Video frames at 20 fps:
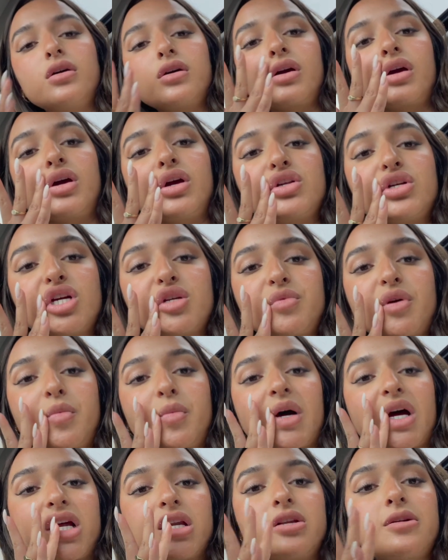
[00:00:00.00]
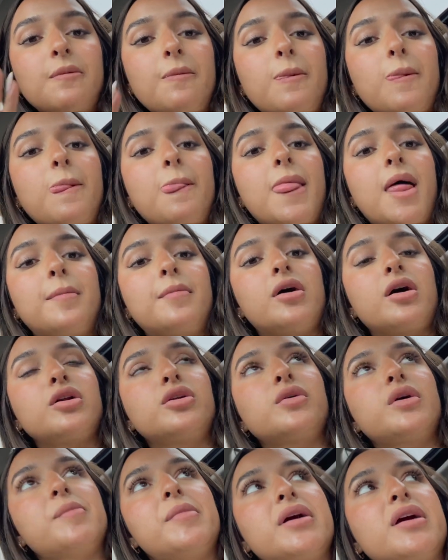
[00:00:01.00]
Okay, I changed my mind. I'm not gonna
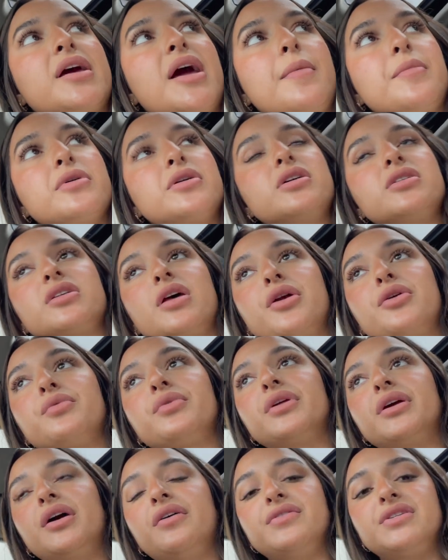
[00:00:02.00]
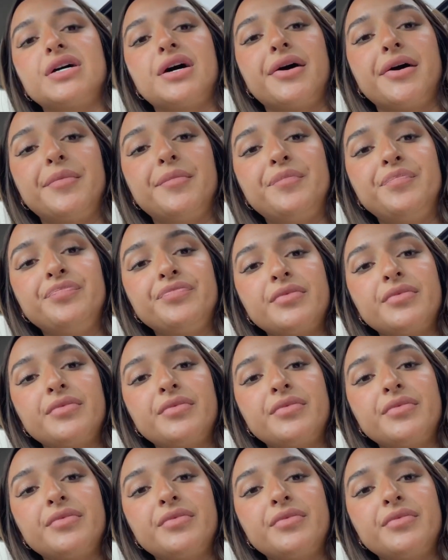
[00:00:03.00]
get my camera because I don't really have time.